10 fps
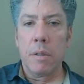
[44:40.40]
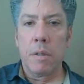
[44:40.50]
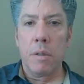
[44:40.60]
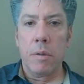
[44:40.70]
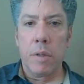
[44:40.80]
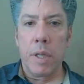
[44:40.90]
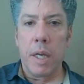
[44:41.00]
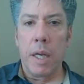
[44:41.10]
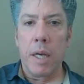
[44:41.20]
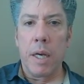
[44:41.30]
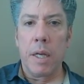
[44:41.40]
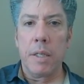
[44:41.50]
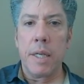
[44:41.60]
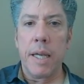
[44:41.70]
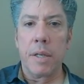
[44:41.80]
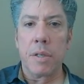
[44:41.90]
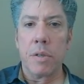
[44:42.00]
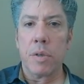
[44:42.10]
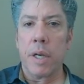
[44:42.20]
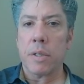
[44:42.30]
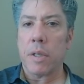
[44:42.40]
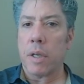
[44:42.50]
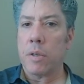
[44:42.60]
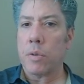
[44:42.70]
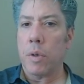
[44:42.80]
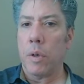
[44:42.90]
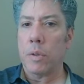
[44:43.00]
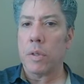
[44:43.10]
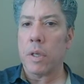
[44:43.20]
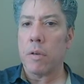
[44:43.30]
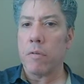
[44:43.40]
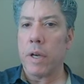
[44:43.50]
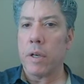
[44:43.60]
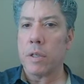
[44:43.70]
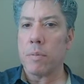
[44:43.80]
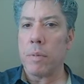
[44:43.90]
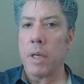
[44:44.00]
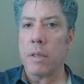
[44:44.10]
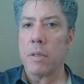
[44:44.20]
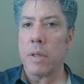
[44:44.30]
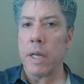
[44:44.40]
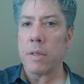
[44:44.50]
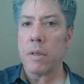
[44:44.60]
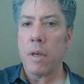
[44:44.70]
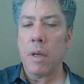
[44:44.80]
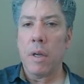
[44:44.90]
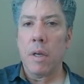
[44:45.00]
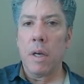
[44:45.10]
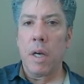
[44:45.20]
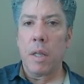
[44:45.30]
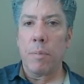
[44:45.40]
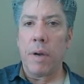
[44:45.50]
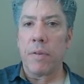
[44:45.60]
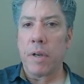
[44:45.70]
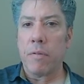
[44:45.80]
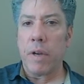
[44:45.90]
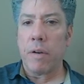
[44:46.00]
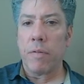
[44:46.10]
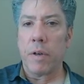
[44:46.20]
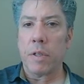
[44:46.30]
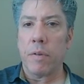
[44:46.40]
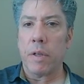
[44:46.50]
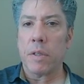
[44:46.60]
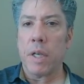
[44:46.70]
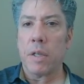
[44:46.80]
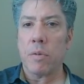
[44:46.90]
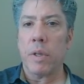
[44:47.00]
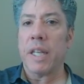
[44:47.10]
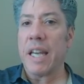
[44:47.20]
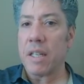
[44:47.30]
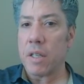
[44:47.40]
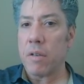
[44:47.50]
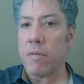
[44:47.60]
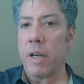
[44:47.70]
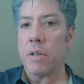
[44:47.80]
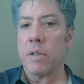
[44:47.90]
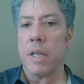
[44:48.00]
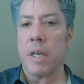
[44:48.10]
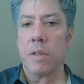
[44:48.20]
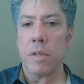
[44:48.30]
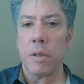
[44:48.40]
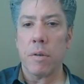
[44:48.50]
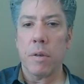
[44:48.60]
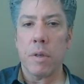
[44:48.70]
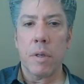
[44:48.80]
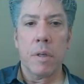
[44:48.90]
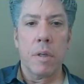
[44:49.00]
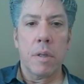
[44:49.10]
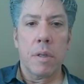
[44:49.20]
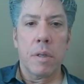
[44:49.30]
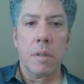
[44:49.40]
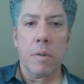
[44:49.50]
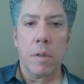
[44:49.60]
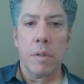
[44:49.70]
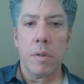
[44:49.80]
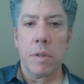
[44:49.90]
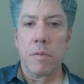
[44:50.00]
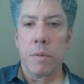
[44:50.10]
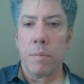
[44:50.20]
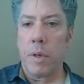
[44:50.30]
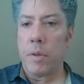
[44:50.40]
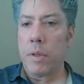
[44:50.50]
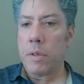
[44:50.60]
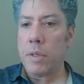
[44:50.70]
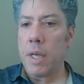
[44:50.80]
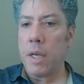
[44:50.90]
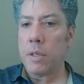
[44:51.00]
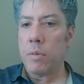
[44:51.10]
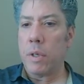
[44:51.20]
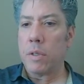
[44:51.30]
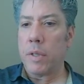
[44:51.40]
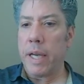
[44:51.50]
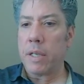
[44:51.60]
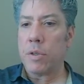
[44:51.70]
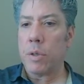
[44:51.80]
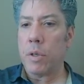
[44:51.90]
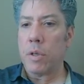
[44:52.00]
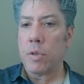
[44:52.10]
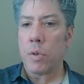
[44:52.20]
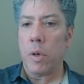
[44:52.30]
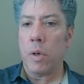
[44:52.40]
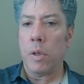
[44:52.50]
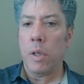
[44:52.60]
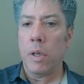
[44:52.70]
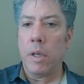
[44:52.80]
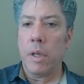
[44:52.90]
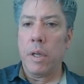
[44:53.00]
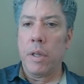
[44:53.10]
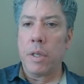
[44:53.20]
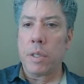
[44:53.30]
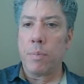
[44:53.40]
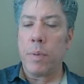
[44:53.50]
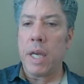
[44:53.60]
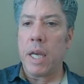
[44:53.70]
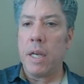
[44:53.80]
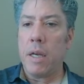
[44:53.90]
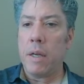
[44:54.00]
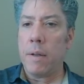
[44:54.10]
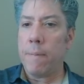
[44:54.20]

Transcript: to the uh, DS address that controls the conveyor speed. So that's uh, the buffer conveyor, first of all, is DS1. The exit conveyor is DS2. So I'll do this for both. There's DS1. So that should control the speed